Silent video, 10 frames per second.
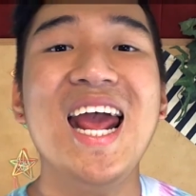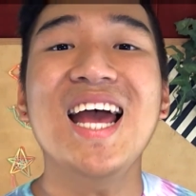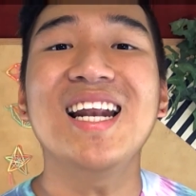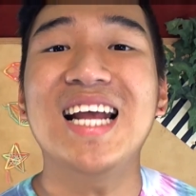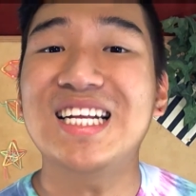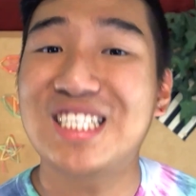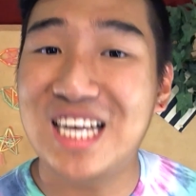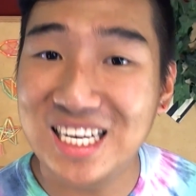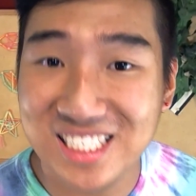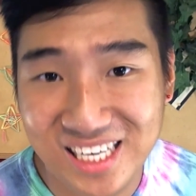And let's
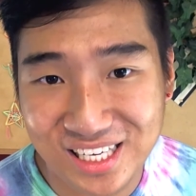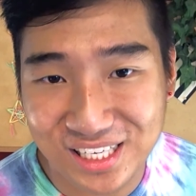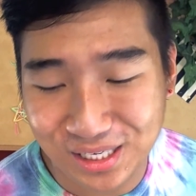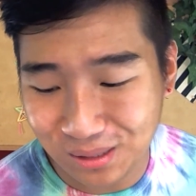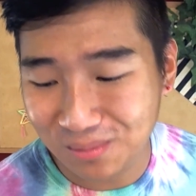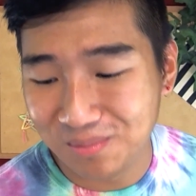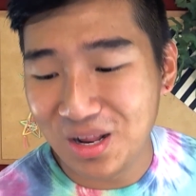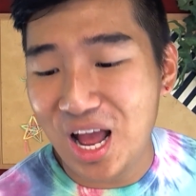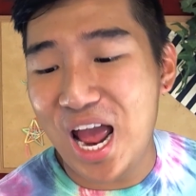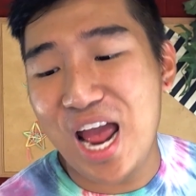continue.
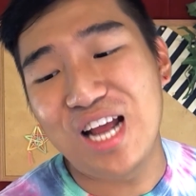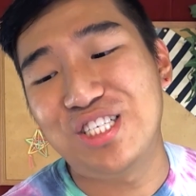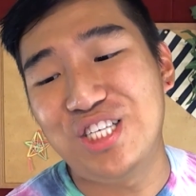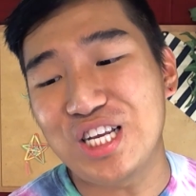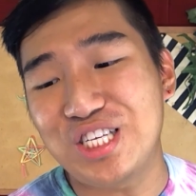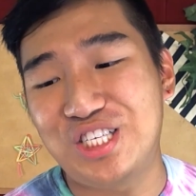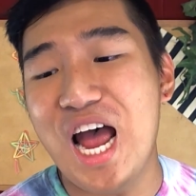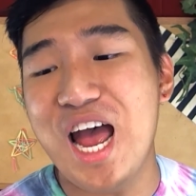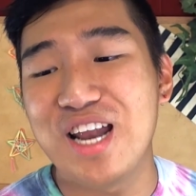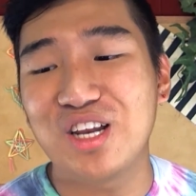And just
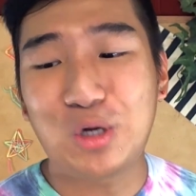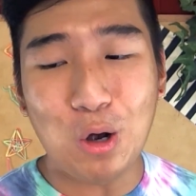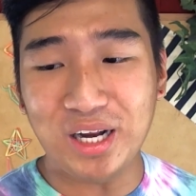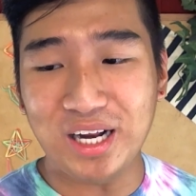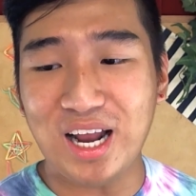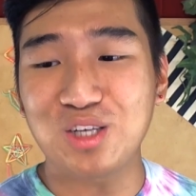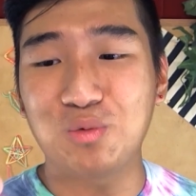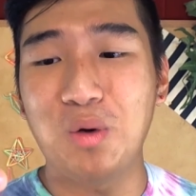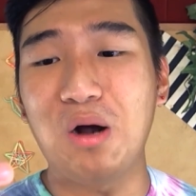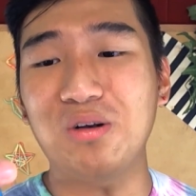then, Goldilocks
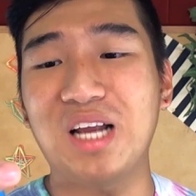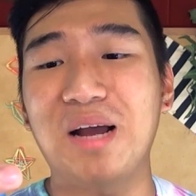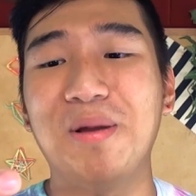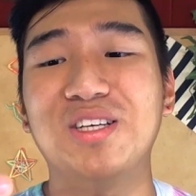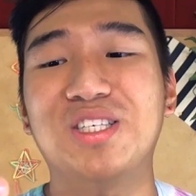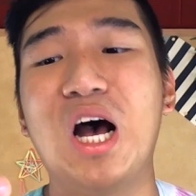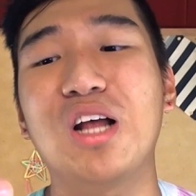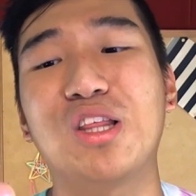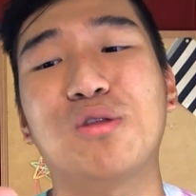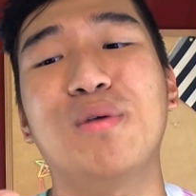woke up and saw
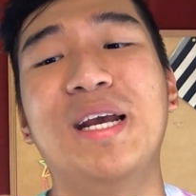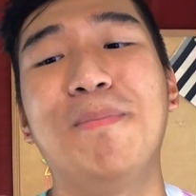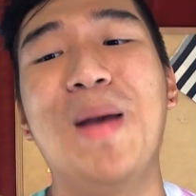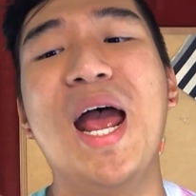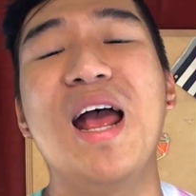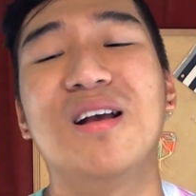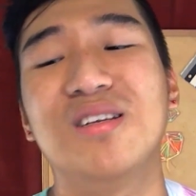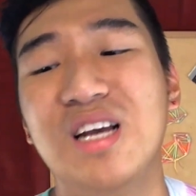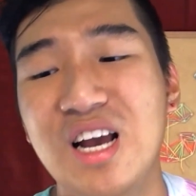the three bears.